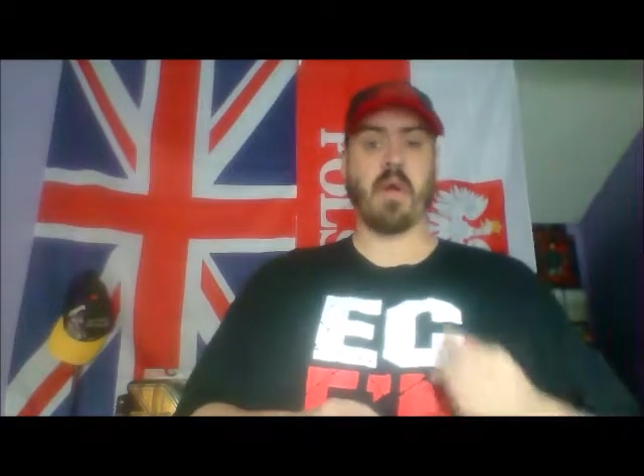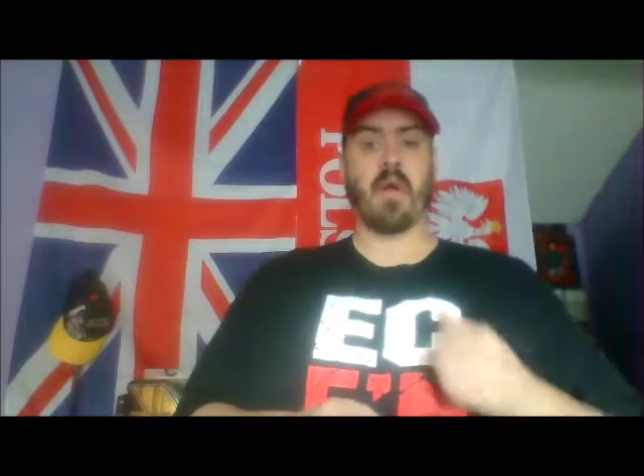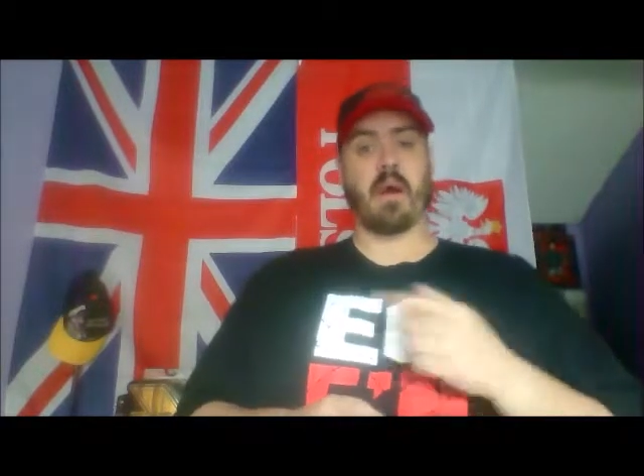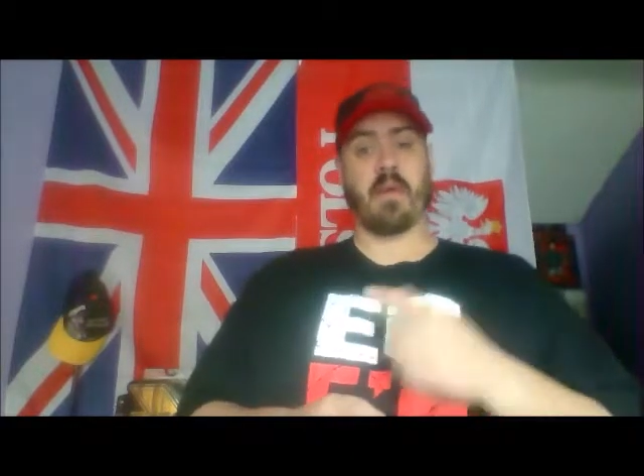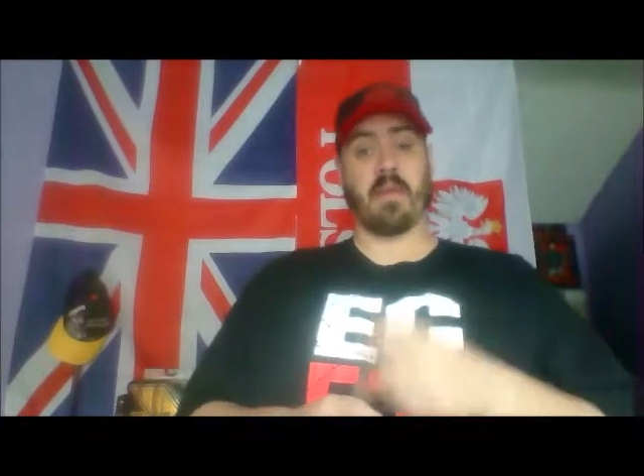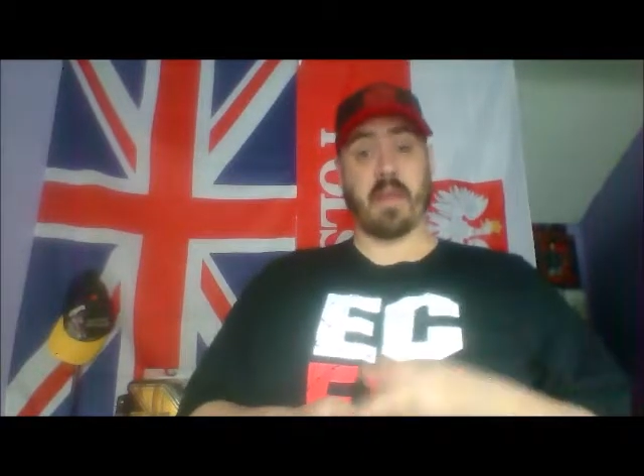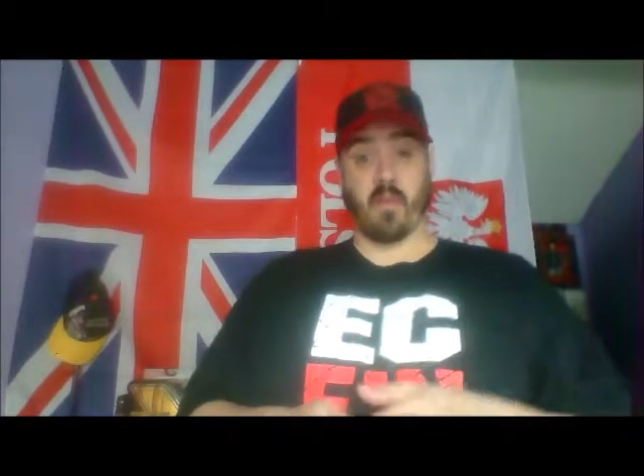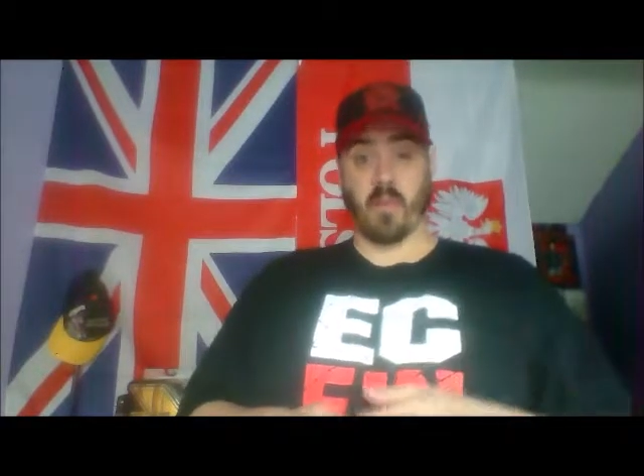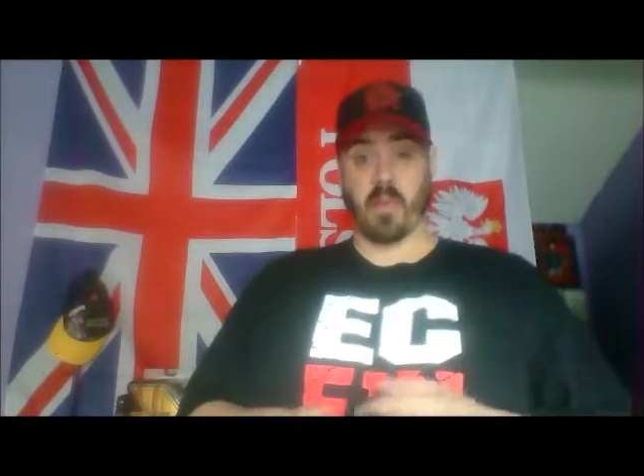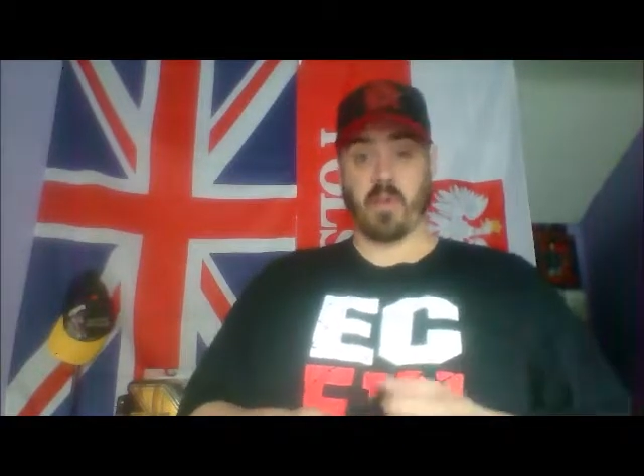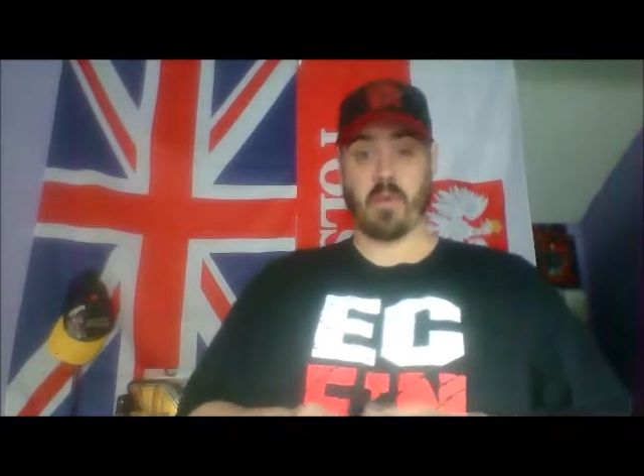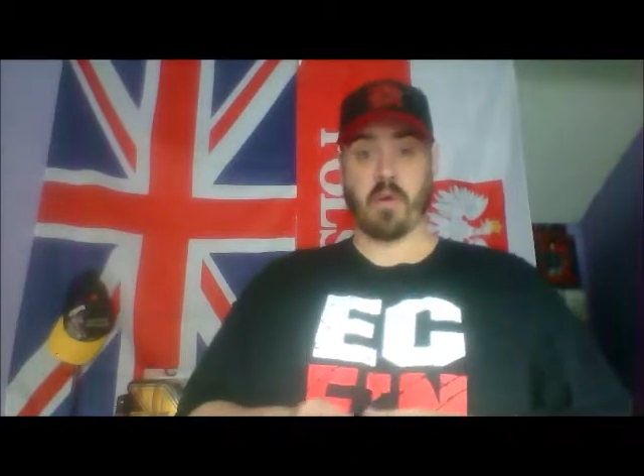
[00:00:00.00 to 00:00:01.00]
and then I
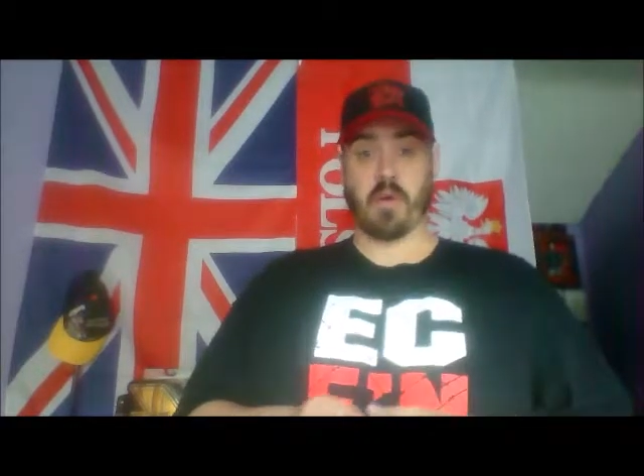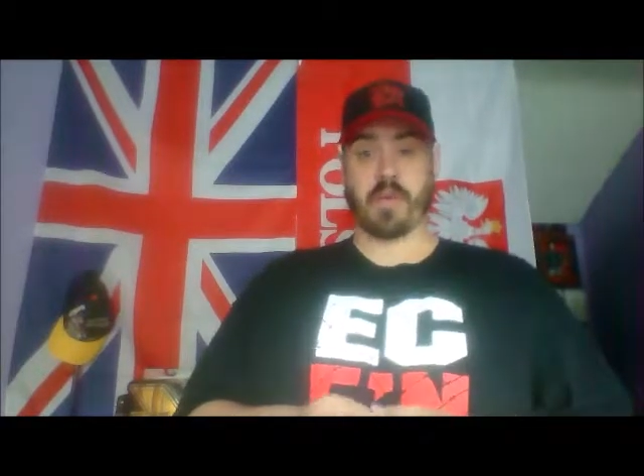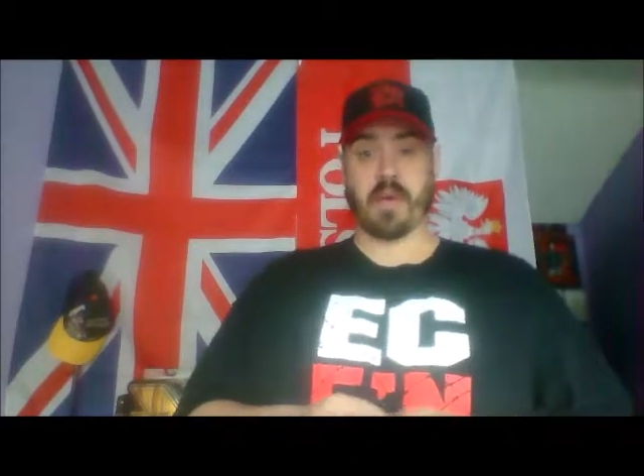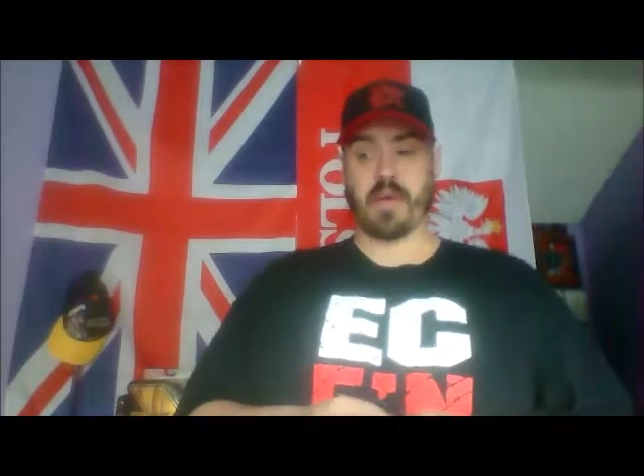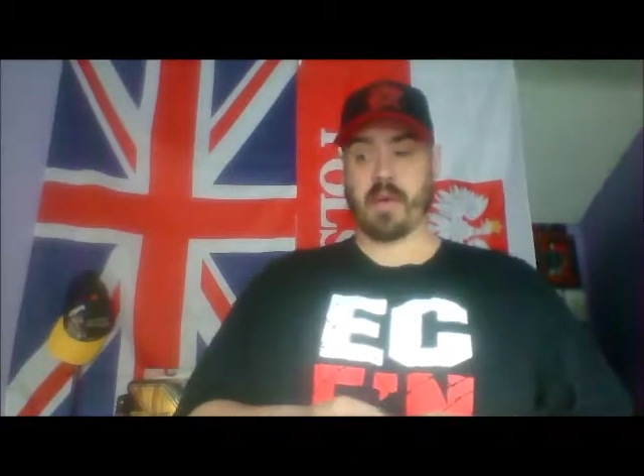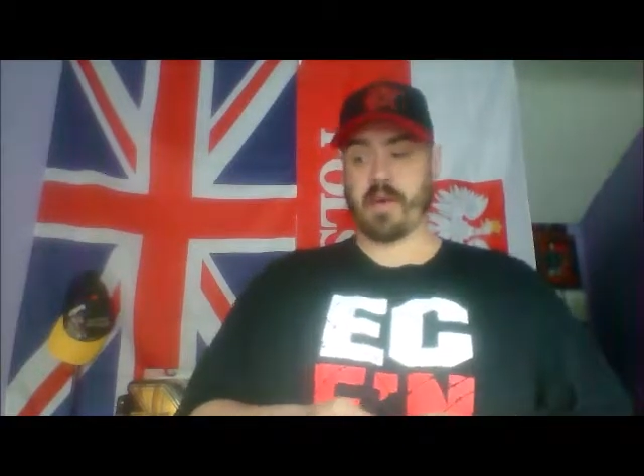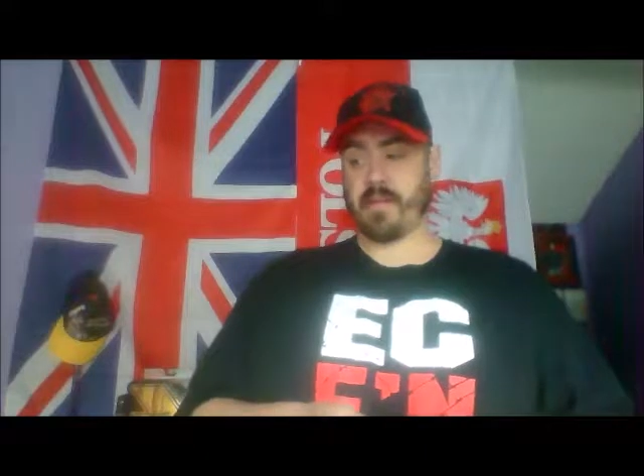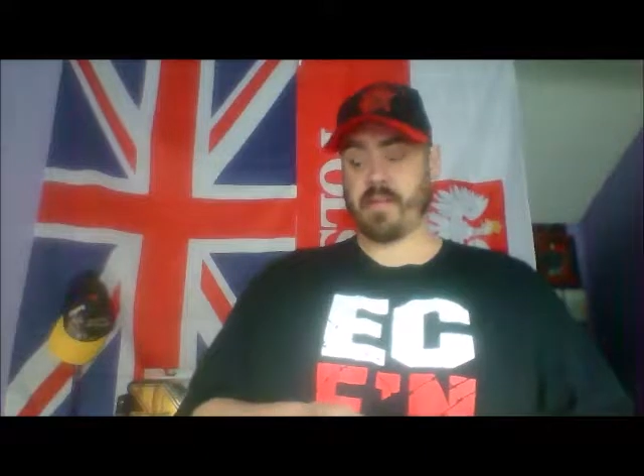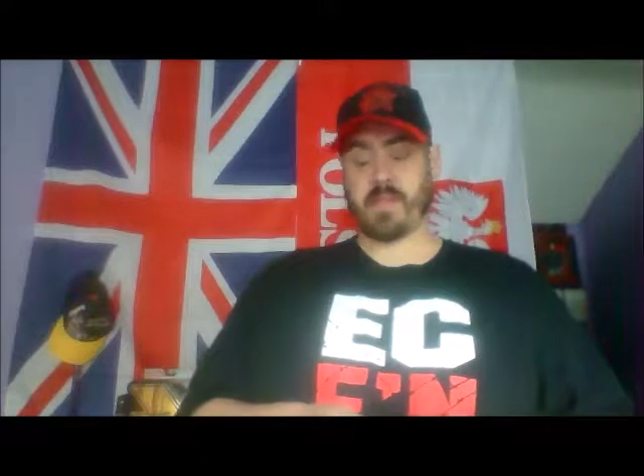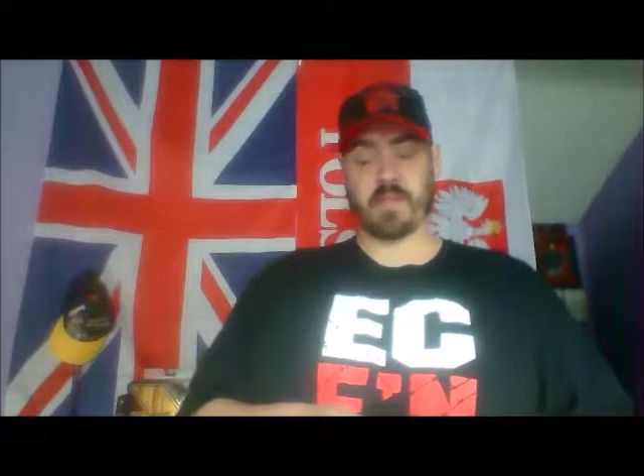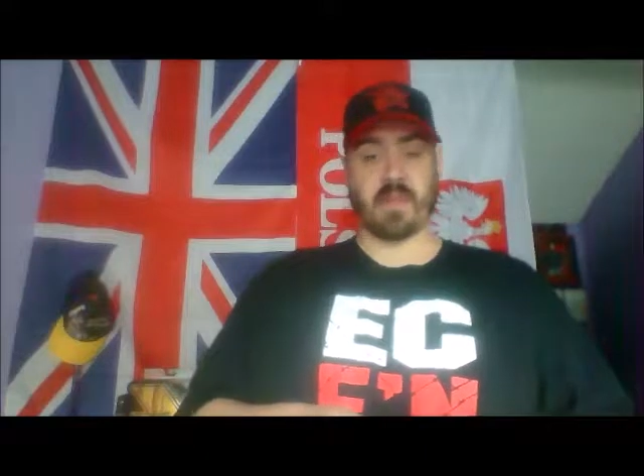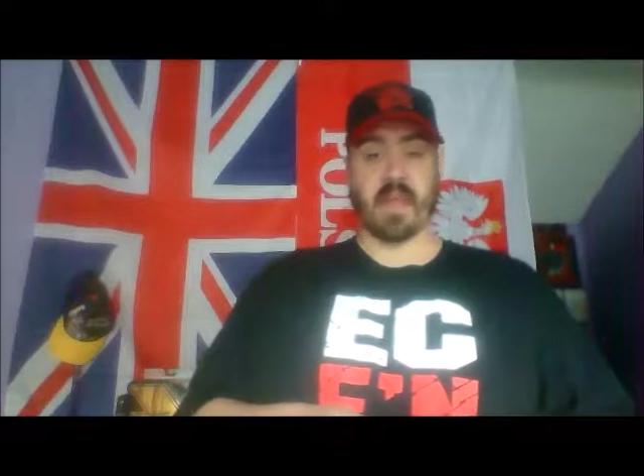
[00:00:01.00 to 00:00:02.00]
will upload it.
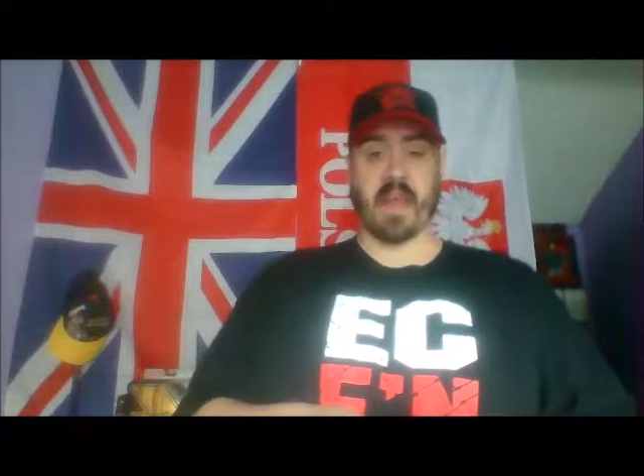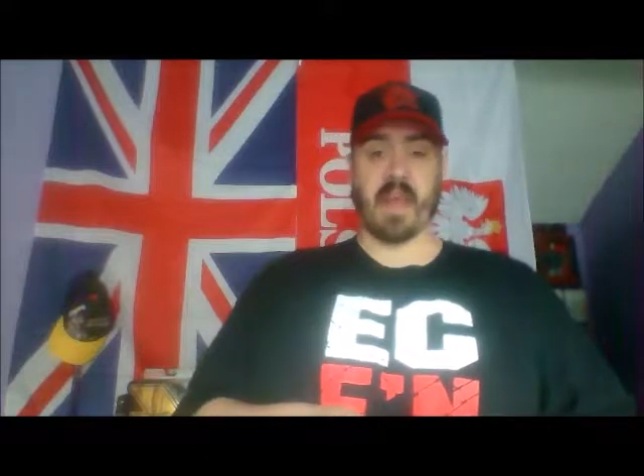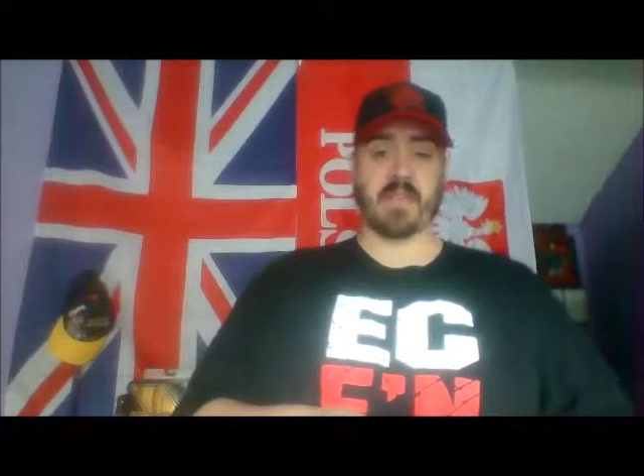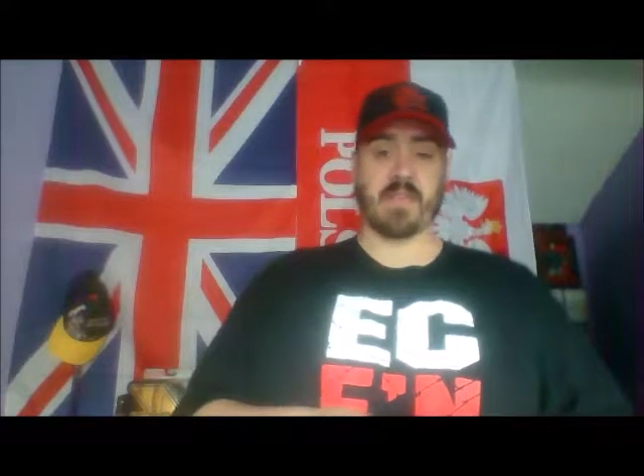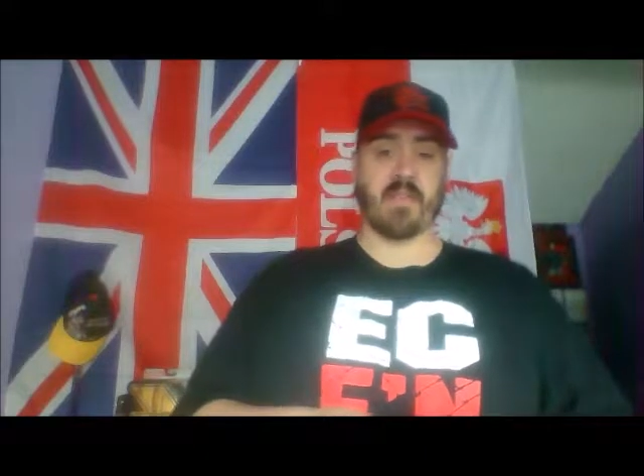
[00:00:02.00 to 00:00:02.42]
It's just been a case